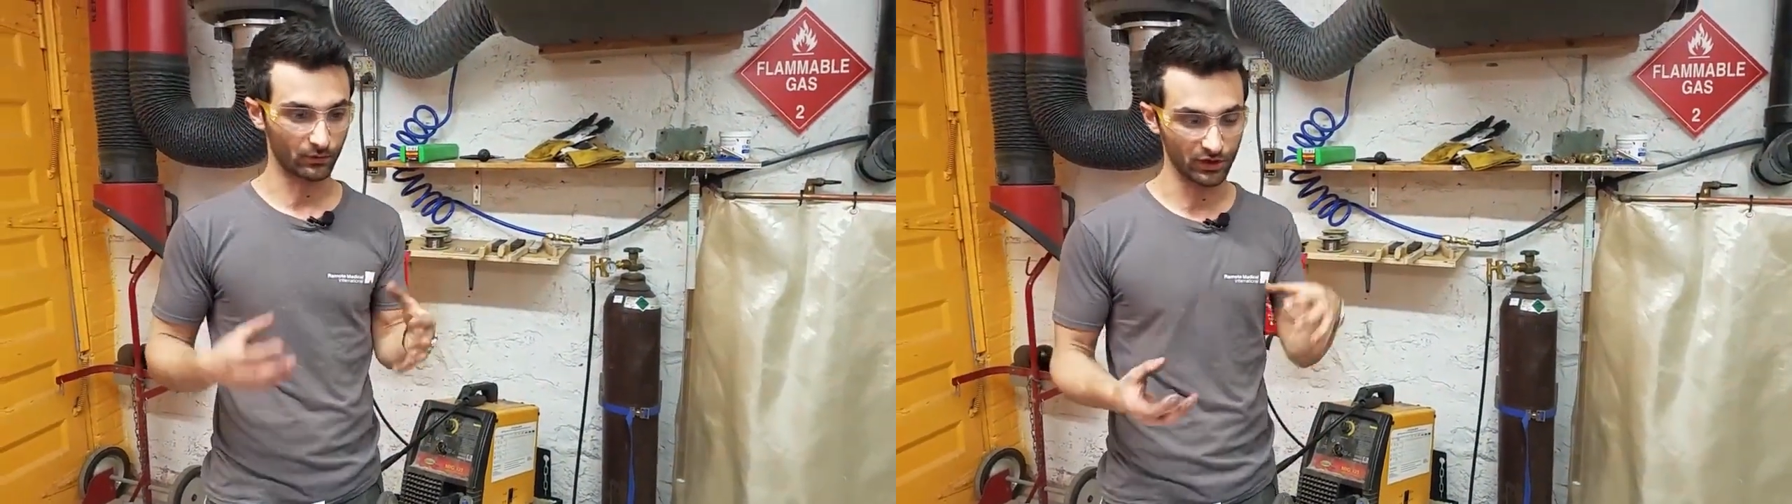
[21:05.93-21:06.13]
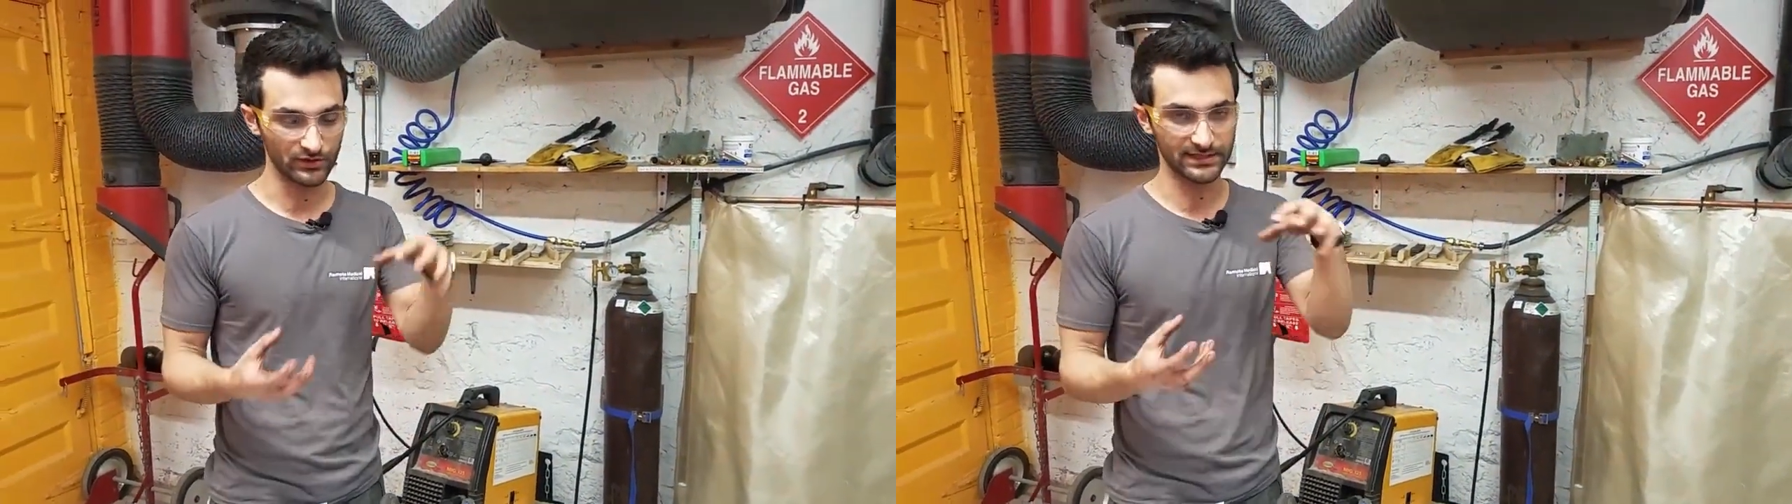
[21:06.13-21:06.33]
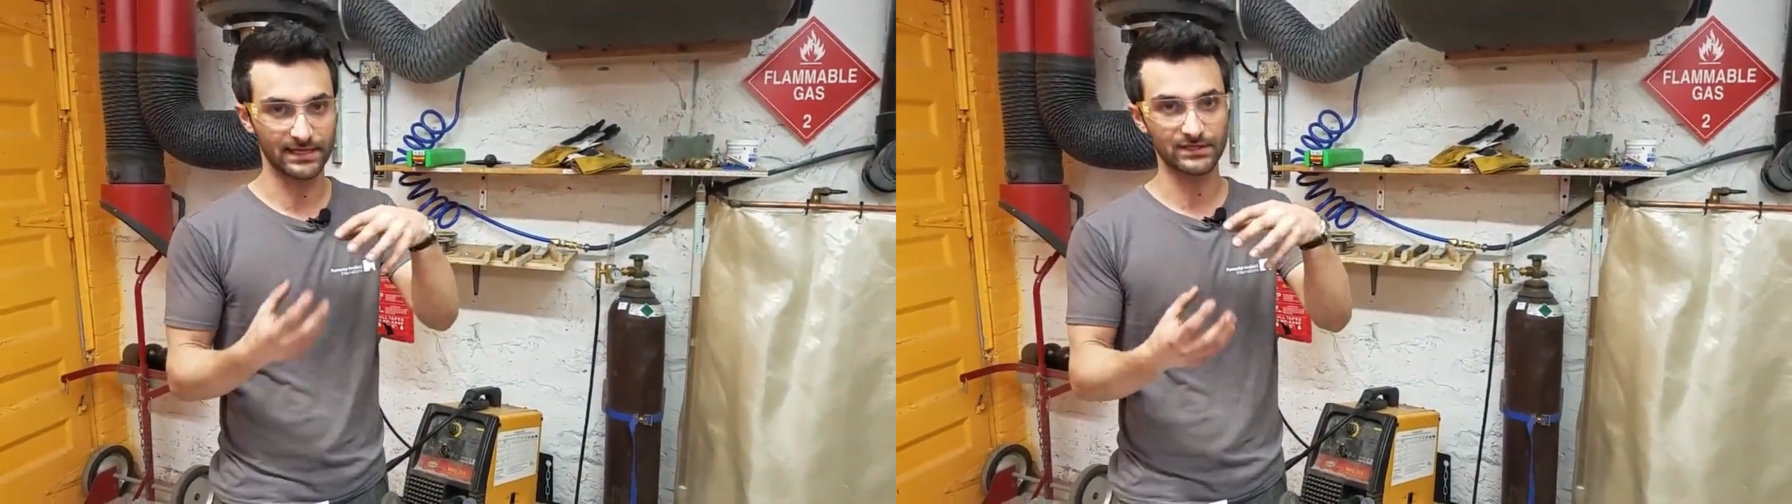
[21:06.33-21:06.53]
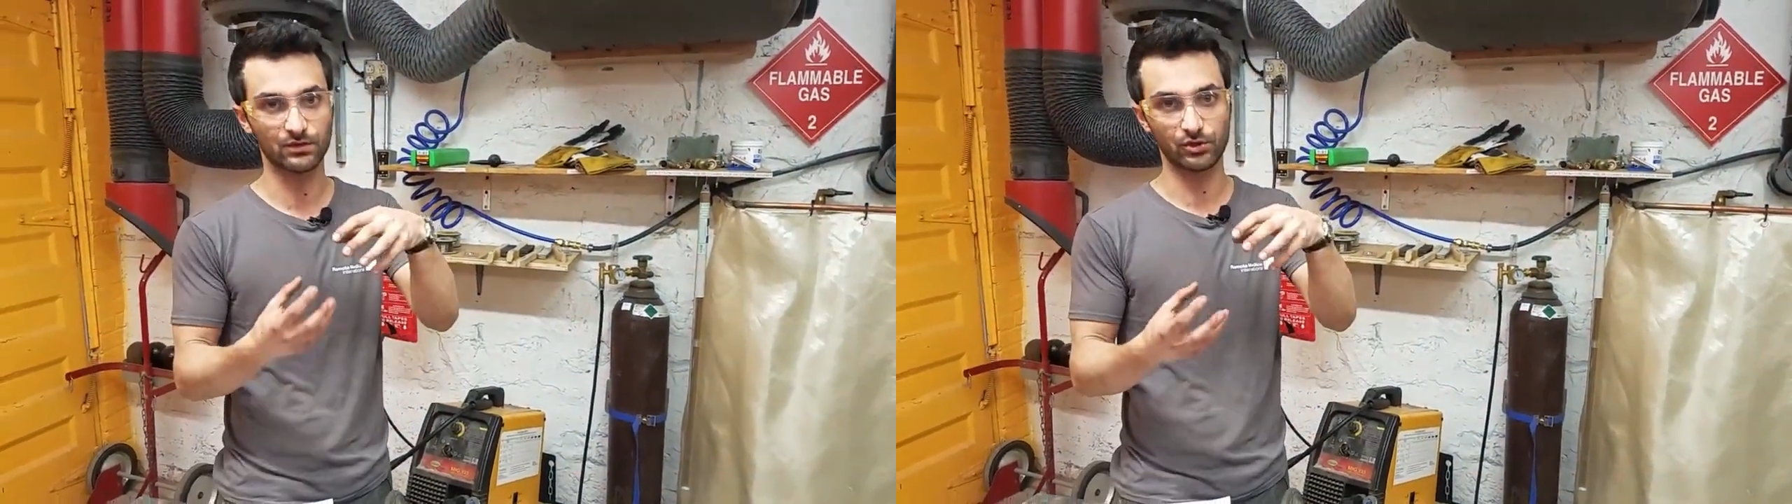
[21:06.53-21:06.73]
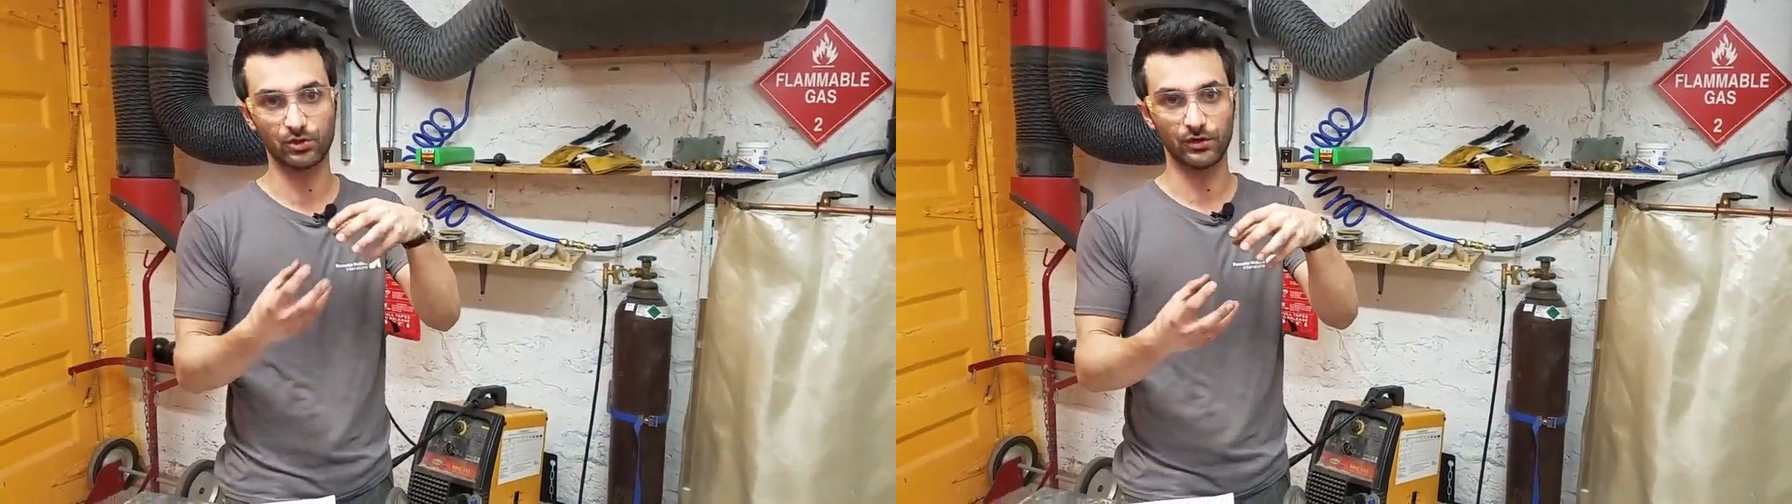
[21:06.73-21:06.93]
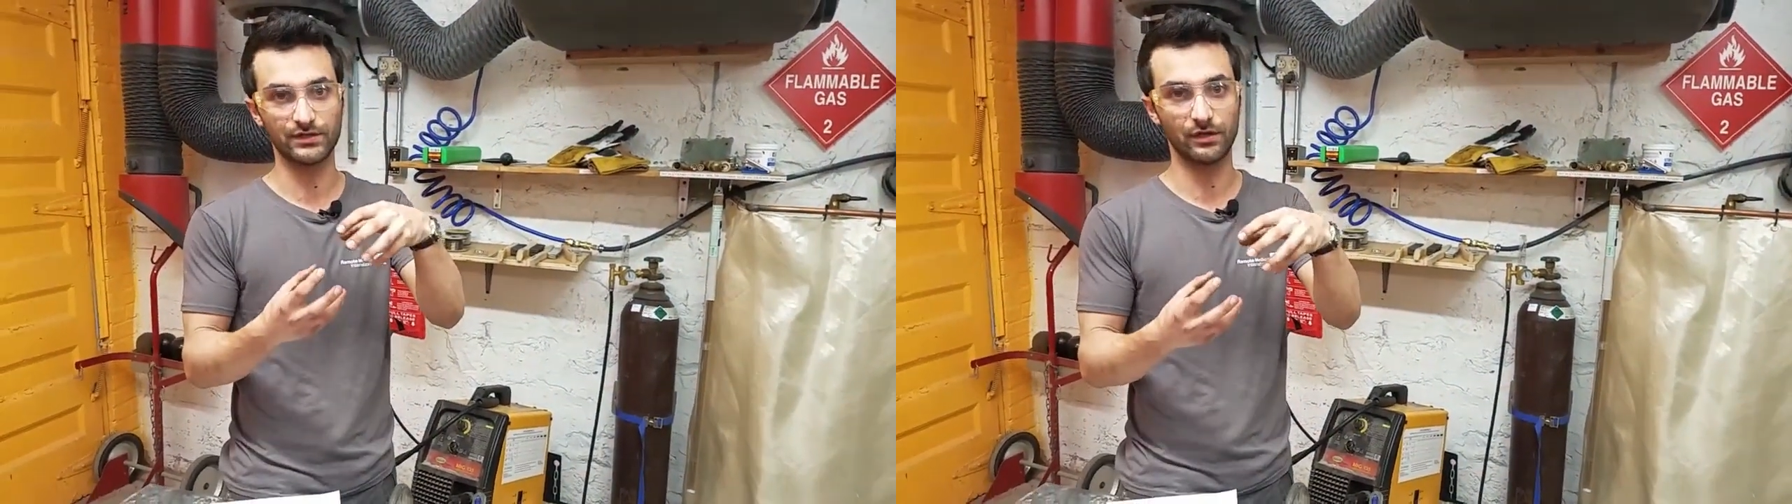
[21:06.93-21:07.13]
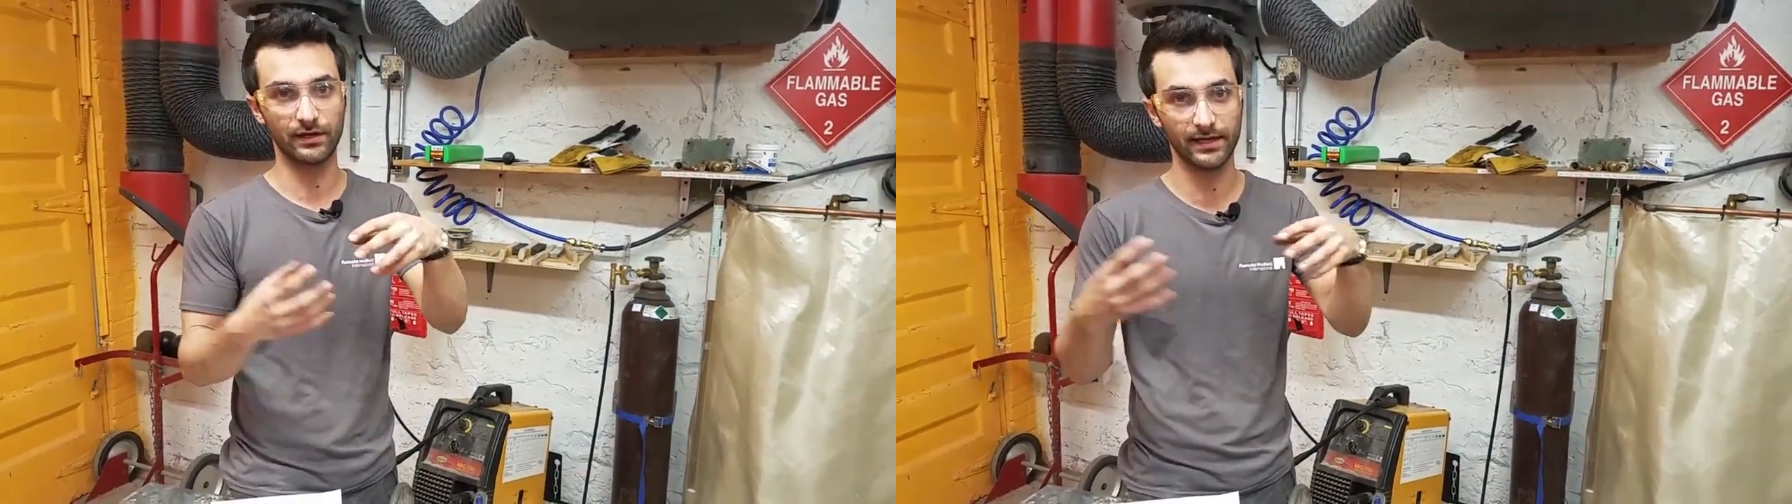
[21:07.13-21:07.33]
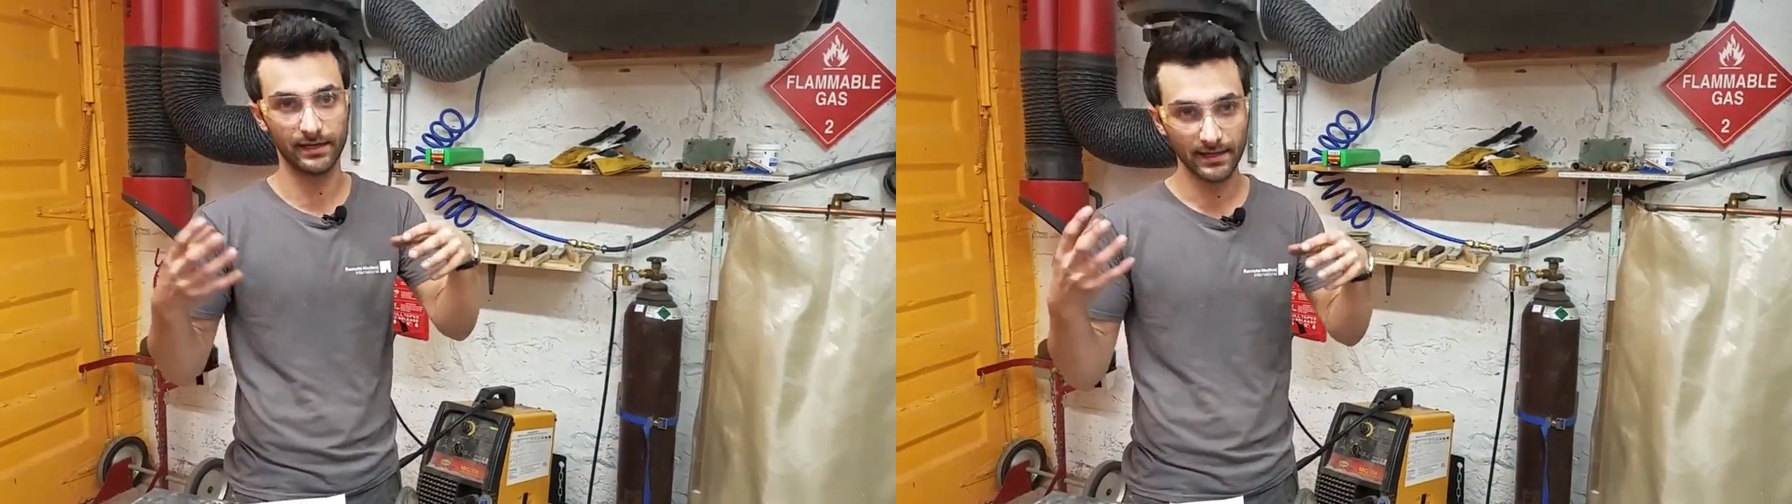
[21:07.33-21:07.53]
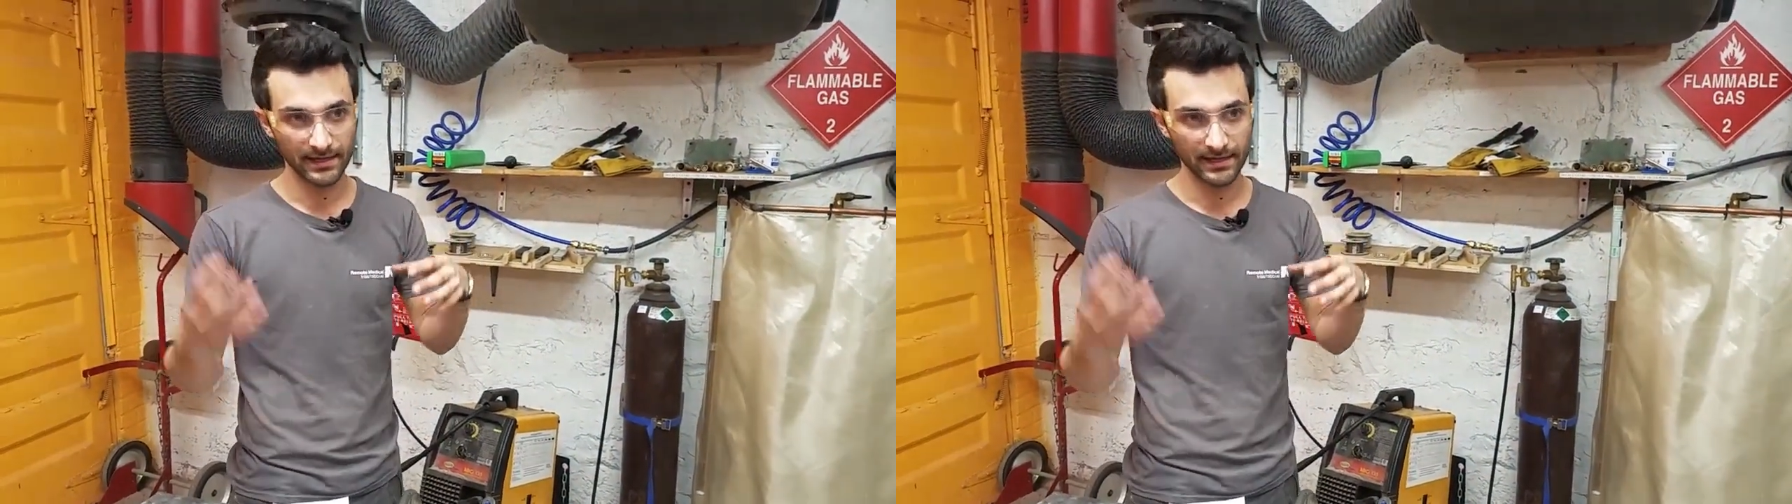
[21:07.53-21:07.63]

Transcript: We're using that short circuit